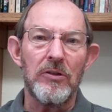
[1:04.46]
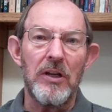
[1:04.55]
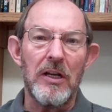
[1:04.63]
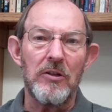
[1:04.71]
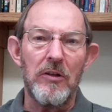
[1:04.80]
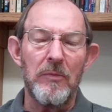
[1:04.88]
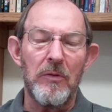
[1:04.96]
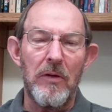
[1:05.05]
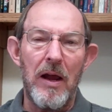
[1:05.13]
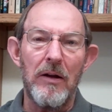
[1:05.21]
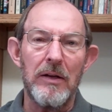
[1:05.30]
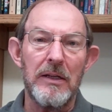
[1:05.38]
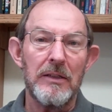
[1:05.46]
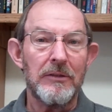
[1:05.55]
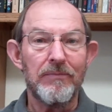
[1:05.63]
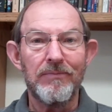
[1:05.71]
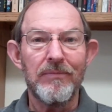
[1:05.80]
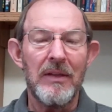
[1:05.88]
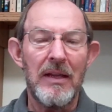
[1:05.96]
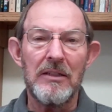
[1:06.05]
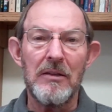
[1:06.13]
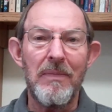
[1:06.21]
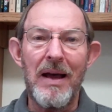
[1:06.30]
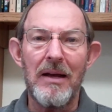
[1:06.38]
or sexual immorality it's
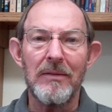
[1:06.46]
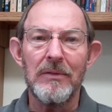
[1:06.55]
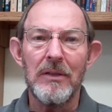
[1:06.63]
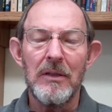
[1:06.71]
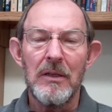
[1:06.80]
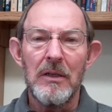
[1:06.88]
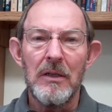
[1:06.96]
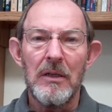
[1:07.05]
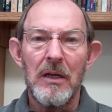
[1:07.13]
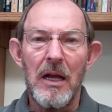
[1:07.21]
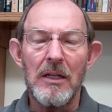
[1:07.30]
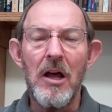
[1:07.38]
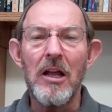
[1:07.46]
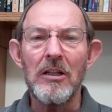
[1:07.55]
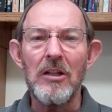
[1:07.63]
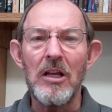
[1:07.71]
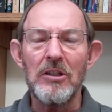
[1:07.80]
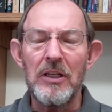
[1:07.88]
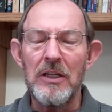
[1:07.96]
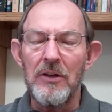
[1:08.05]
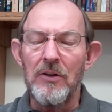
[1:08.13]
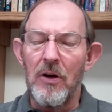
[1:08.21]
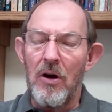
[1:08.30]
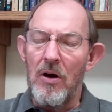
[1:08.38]
it's about uh, not lusting
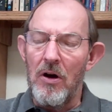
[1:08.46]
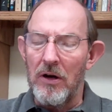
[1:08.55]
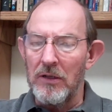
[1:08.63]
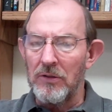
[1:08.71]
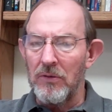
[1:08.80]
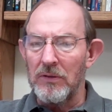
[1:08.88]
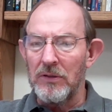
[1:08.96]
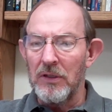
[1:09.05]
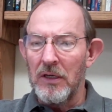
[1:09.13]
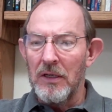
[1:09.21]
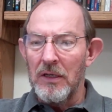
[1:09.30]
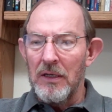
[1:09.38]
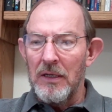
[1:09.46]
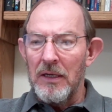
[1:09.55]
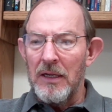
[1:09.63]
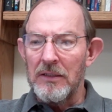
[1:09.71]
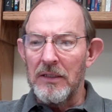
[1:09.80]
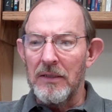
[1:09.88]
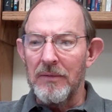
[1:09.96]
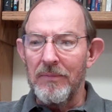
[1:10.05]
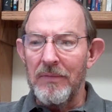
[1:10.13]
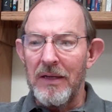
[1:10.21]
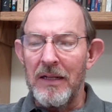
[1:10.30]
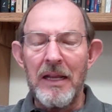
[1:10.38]
in your heart. So it's it's
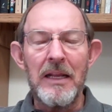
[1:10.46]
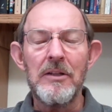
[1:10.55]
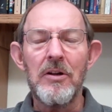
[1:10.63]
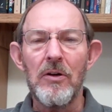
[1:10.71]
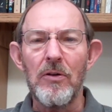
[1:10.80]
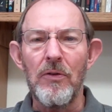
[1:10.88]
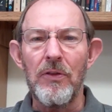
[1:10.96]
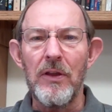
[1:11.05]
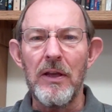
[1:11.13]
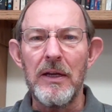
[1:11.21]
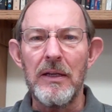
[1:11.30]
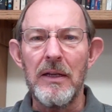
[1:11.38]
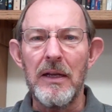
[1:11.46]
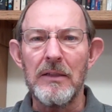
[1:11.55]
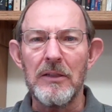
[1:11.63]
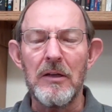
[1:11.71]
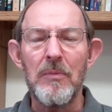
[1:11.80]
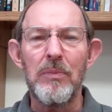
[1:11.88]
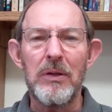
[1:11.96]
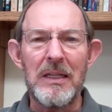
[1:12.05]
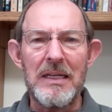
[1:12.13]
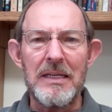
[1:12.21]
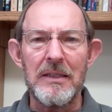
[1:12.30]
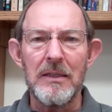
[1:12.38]
an, an internal thing. It's a
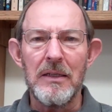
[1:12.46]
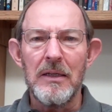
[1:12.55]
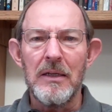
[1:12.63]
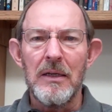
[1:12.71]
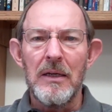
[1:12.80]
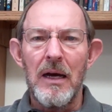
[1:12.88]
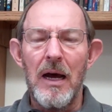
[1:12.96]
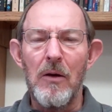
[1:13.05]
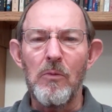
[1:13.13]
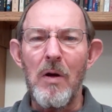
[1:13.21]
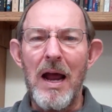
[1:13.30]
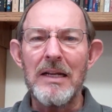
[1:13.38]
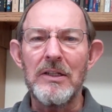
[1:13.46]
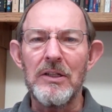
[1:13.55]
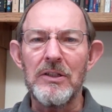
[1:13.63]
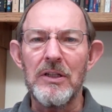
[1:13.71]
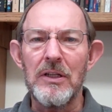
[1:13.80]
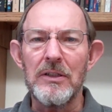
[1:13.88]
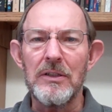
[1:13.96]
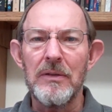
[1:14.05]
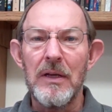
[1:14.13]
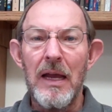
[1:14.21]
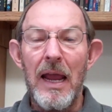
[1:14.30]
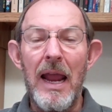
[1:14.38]
complete uh,
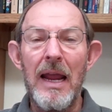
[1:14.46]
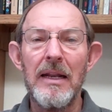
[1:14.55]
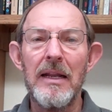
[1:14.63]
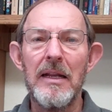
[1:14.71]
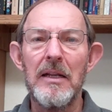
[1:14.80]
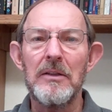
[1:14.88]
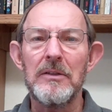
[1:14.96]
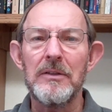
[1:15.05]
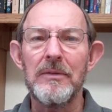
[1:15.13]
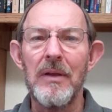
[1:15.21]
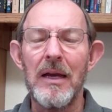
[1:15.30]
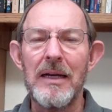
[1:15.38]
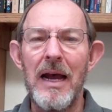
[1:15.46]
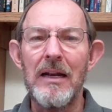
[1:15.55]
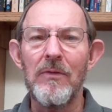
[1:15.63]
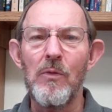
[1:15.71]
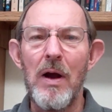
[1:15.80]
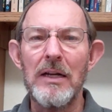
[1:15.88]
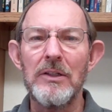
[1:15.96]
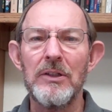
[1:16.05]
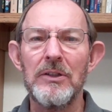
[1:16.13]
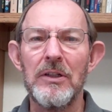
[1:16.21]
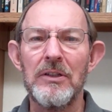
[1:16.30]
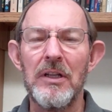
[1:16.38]
righteousness, and it is a kind of
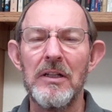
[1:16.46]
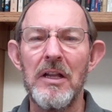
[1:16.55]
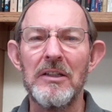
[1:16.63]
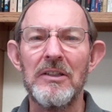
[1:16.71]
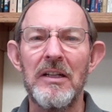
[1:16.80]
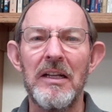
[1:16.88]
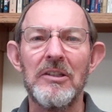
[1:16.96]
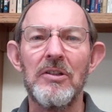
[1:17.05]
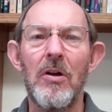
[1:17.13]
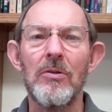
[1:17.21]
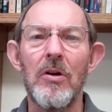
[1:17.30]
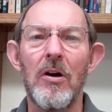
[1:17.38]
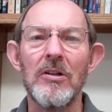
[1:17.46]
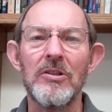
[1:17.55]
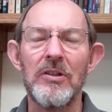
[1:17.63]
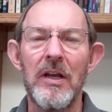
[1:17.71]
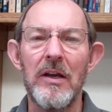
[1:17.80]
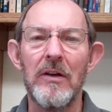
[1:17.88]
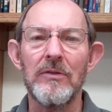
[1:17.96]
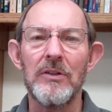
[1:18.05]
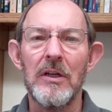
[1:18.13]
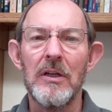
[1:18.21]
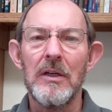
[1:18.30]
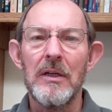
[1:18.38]
righteousness that doesn't exalt ourselves.